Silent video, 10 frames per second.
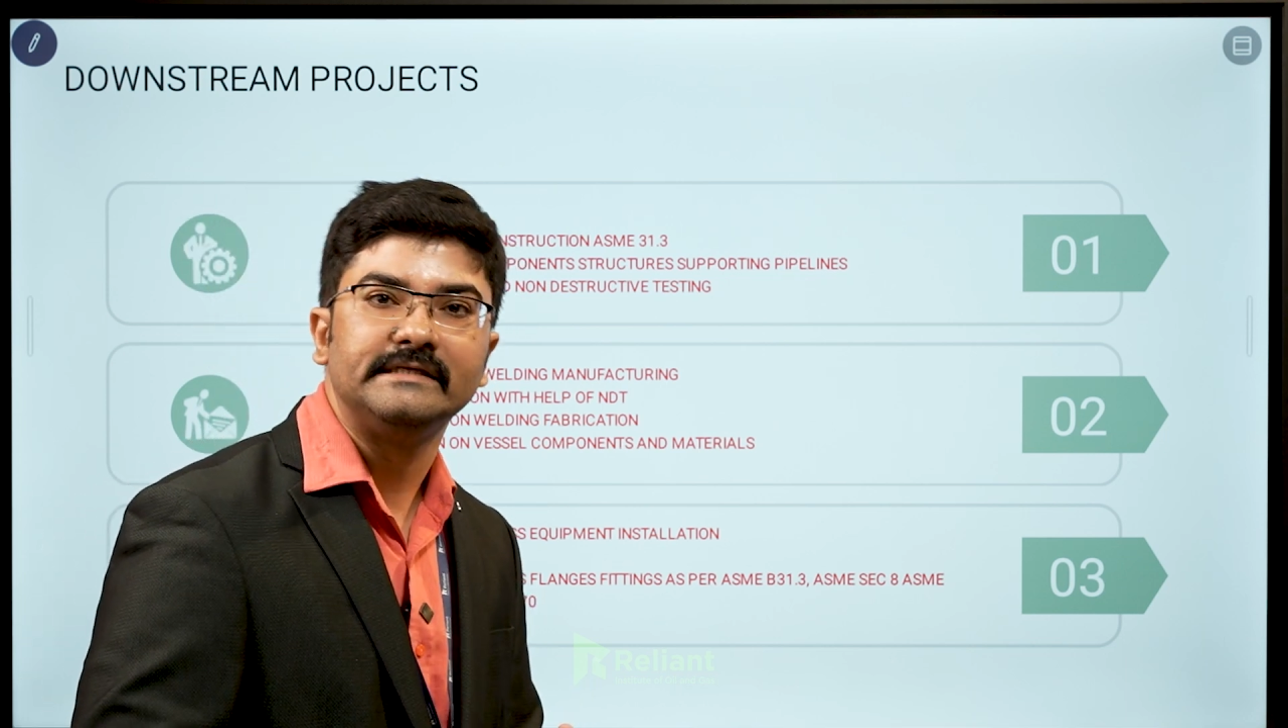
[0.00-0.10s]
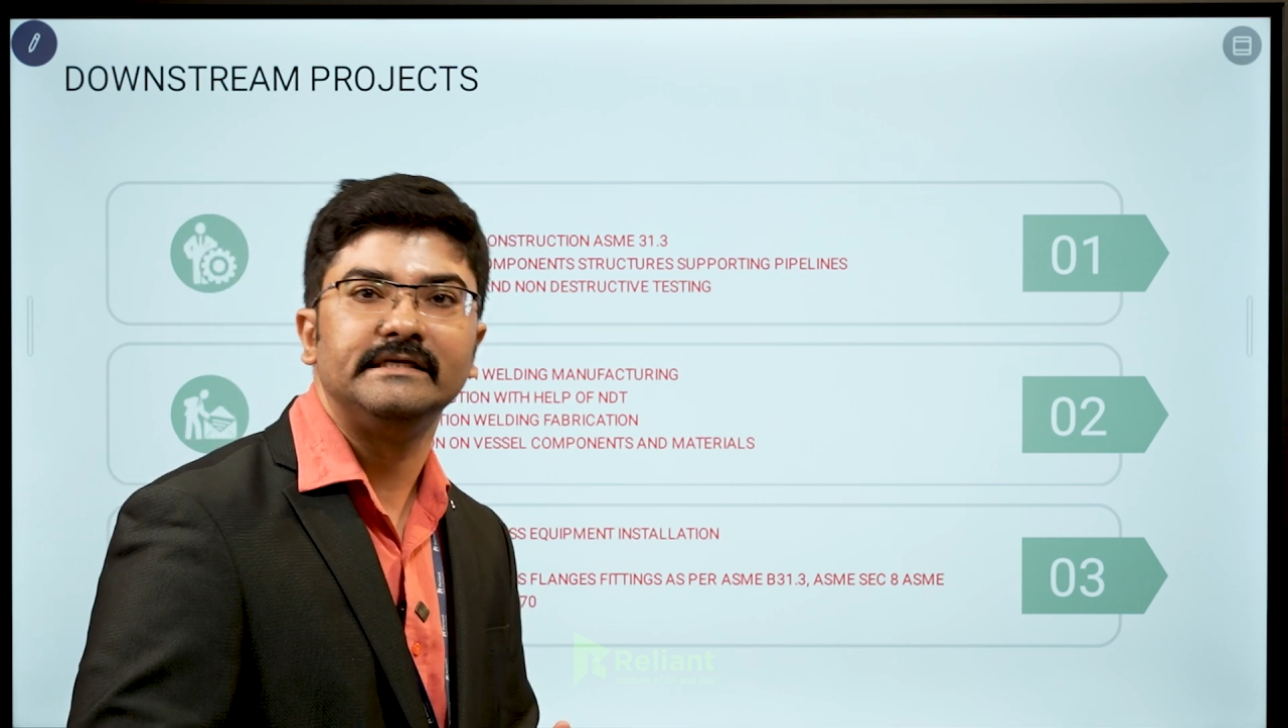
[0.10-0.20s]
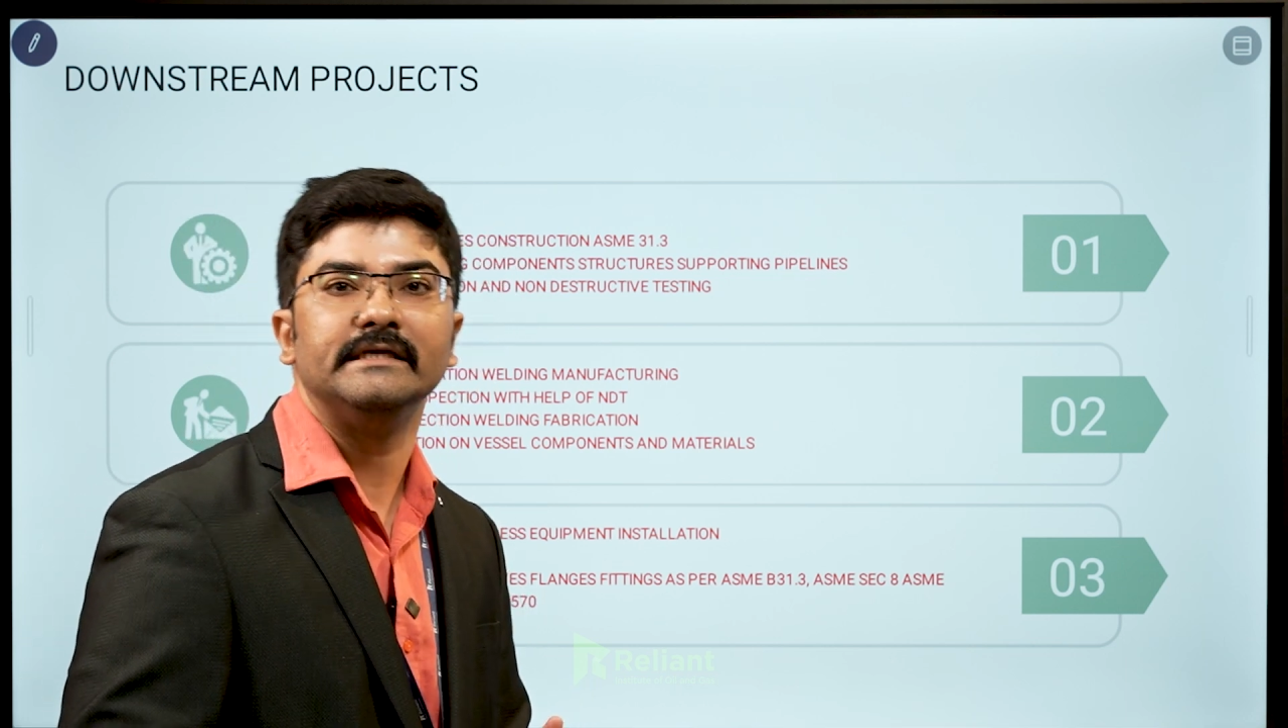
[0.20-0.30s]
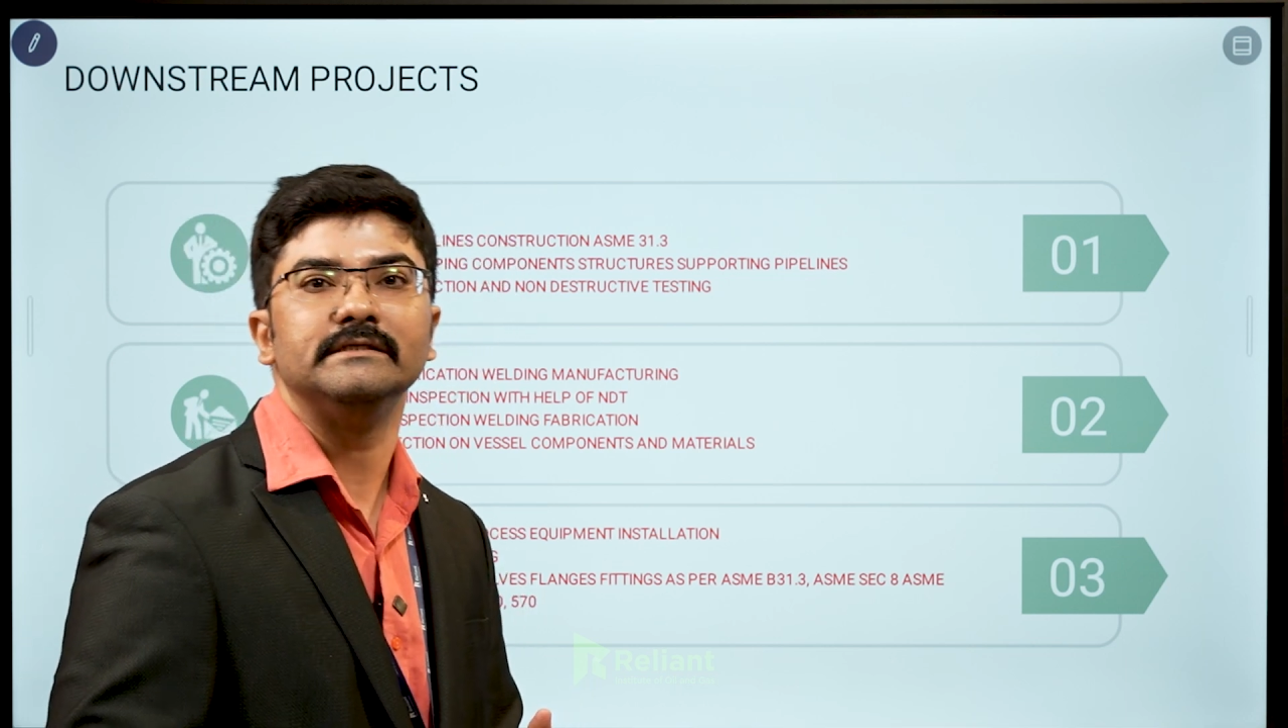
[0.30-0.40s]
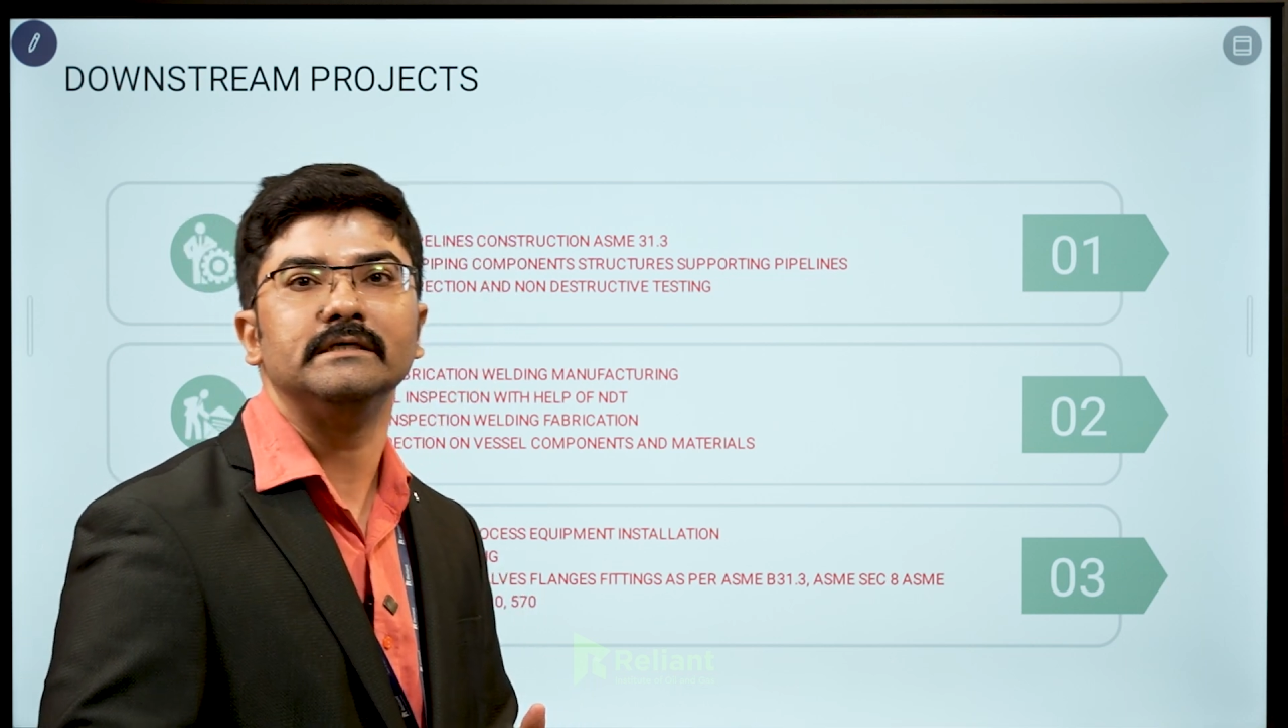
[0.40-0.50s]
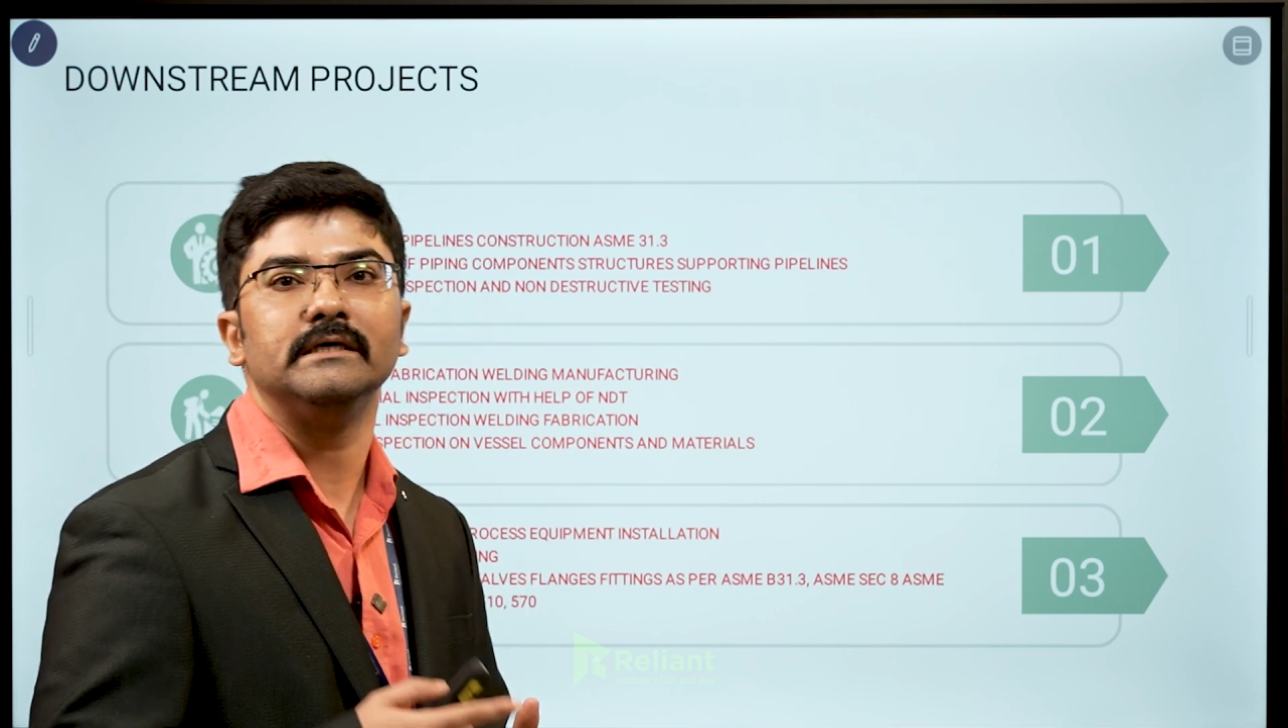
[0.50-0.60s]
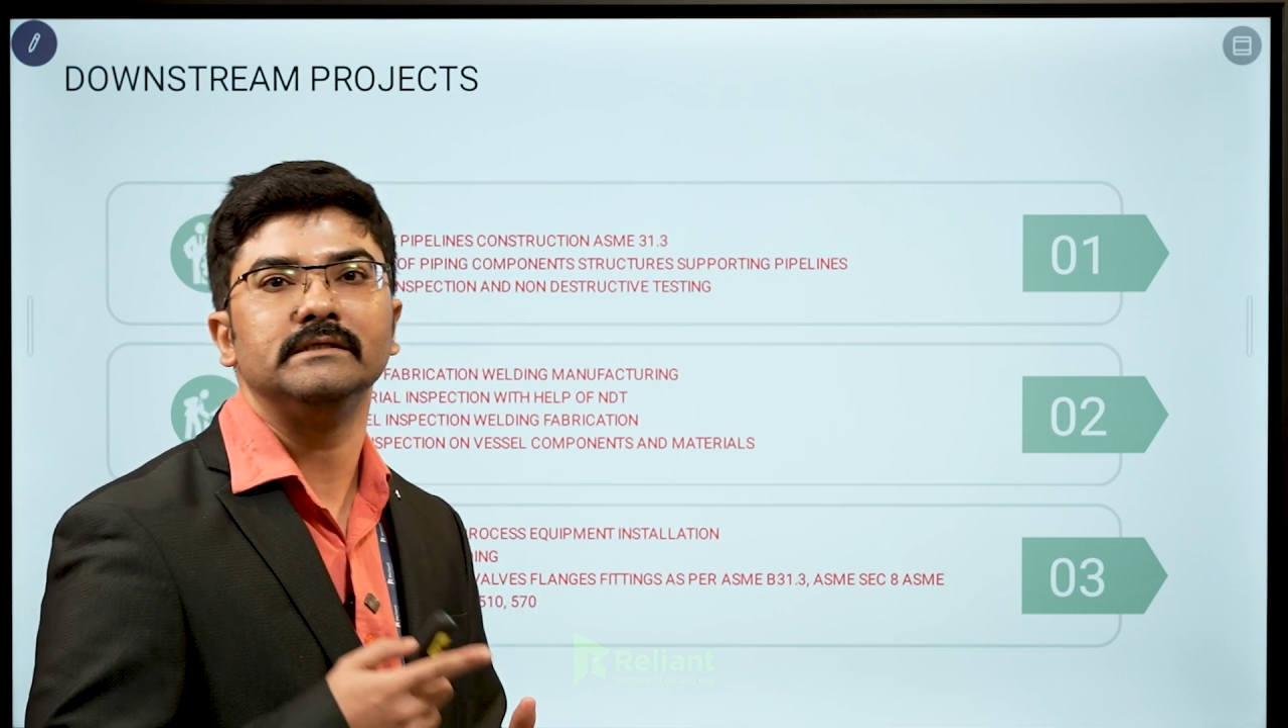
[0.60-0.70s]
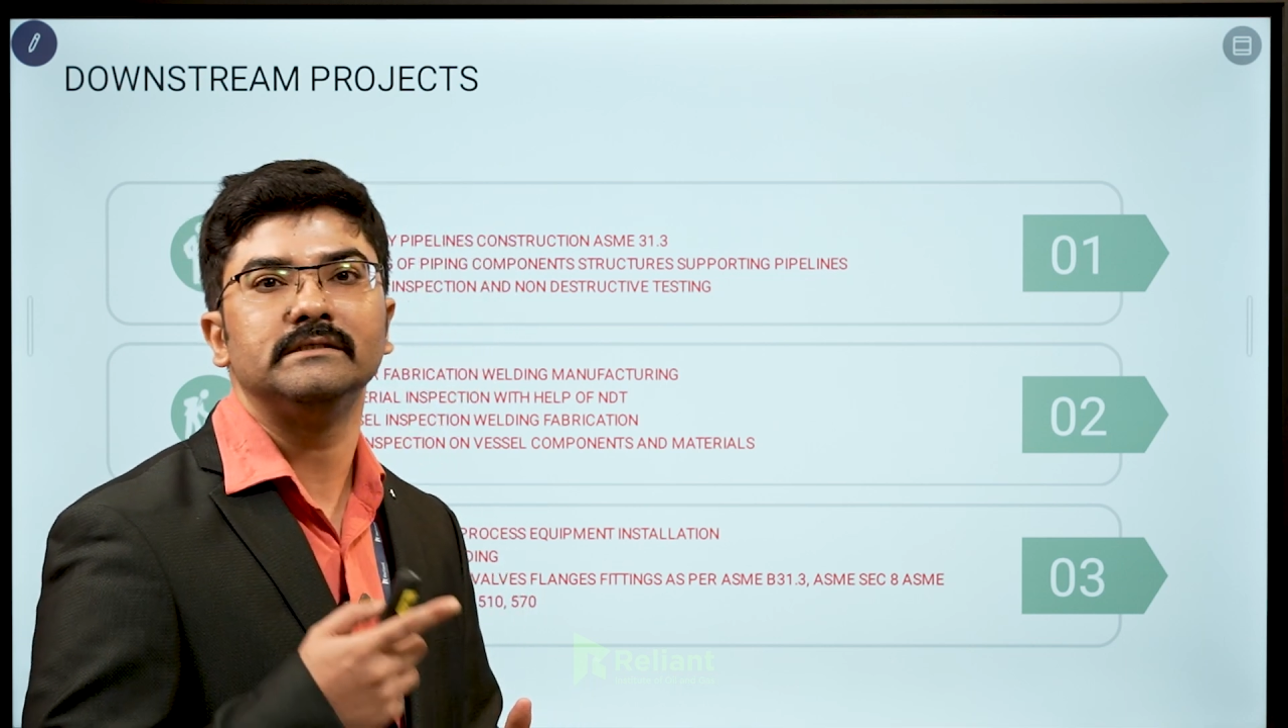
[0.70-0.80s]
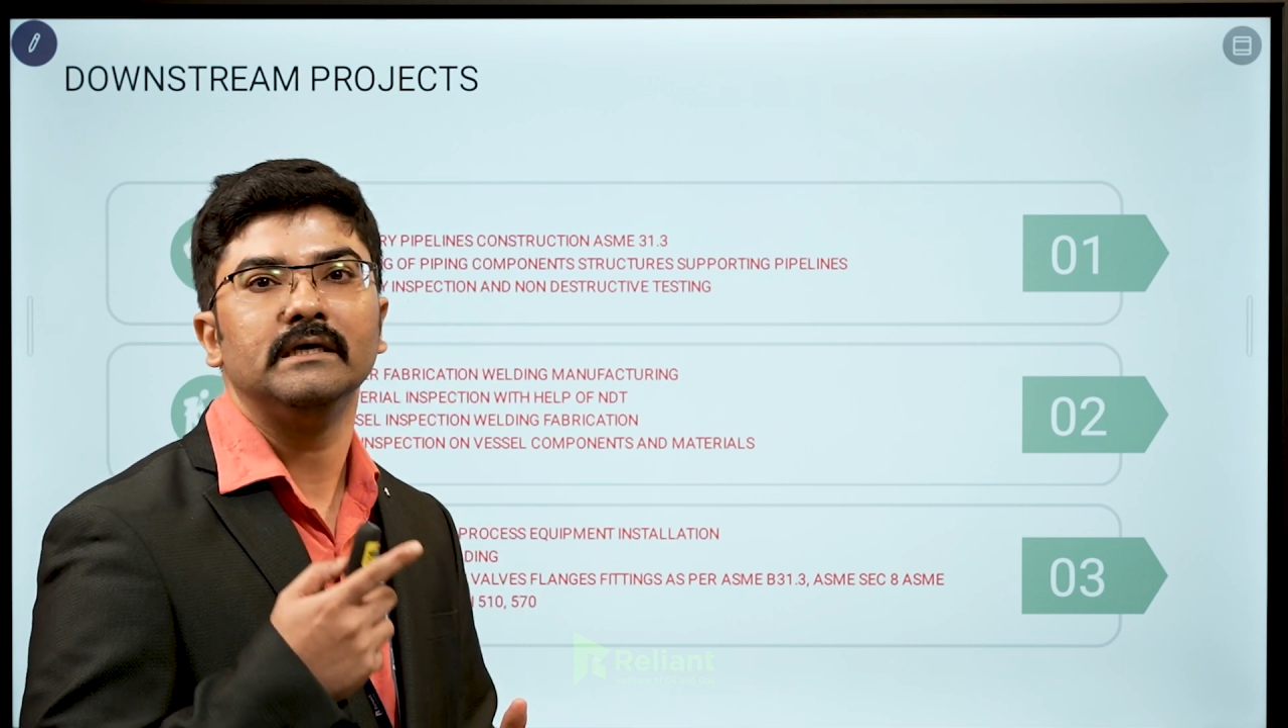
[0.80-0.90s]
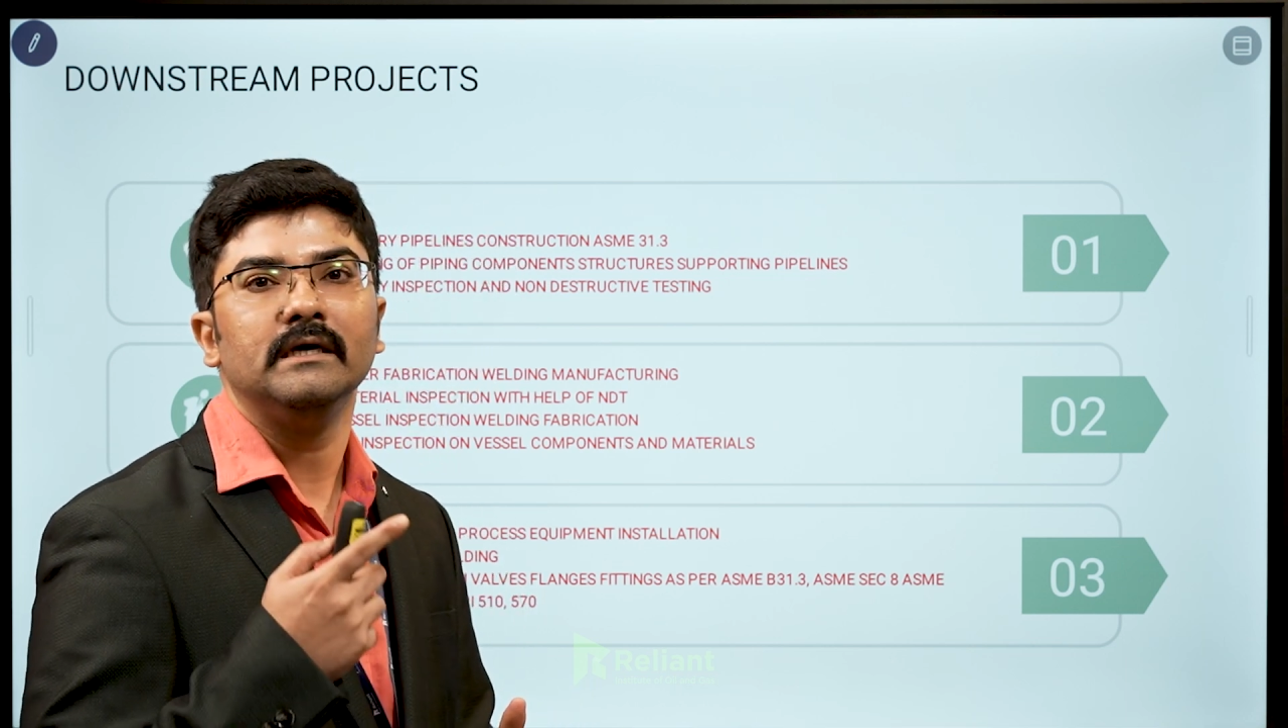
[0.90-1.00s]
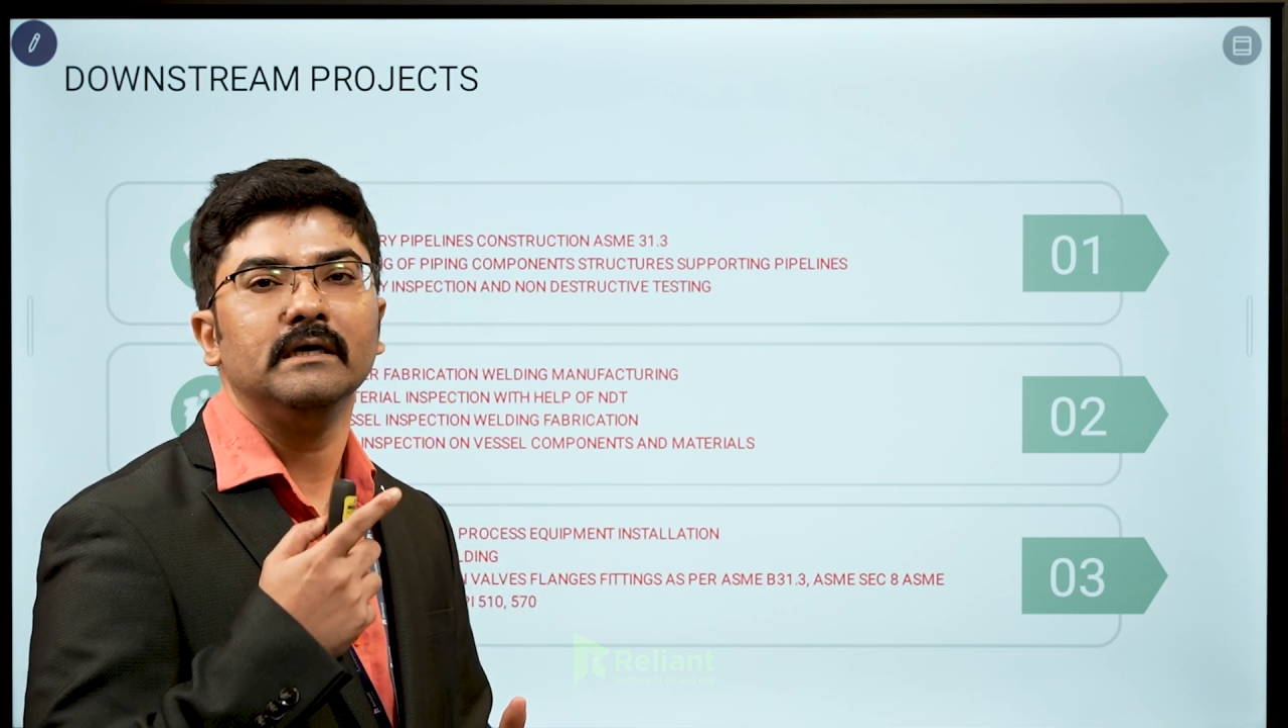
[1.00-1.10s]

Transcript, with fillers: exchangers,